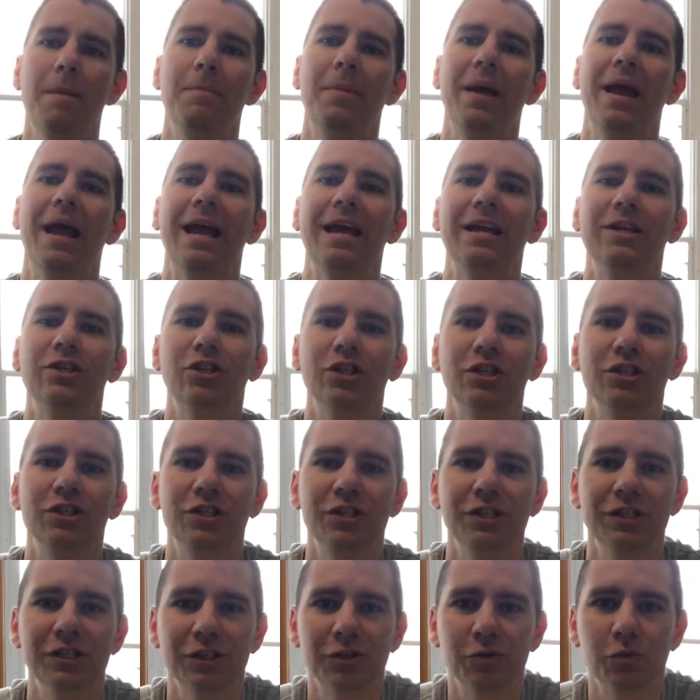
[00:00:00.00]
patient
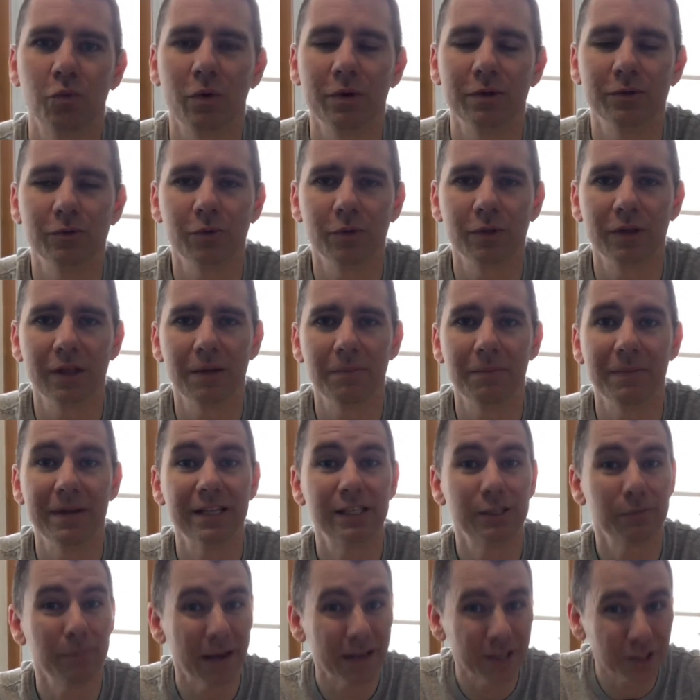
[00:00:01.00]
Jesus was with them,
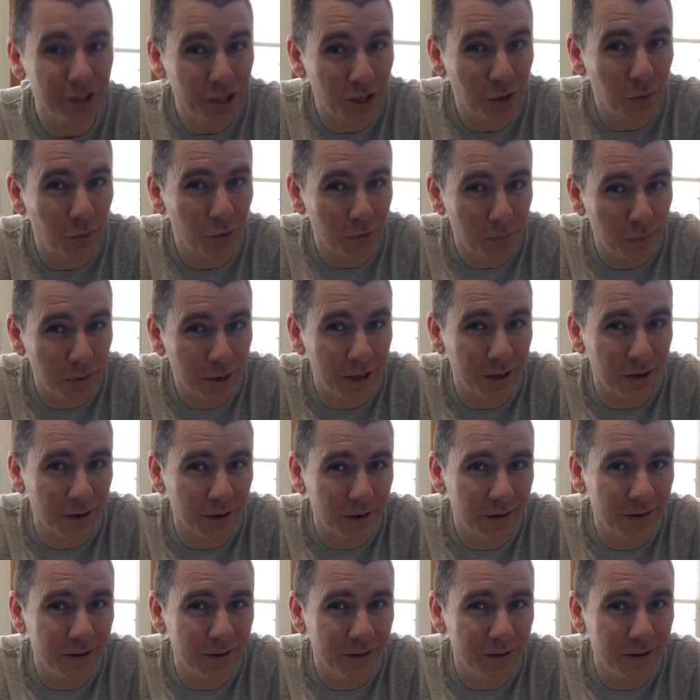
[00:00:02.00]
especially with Peter.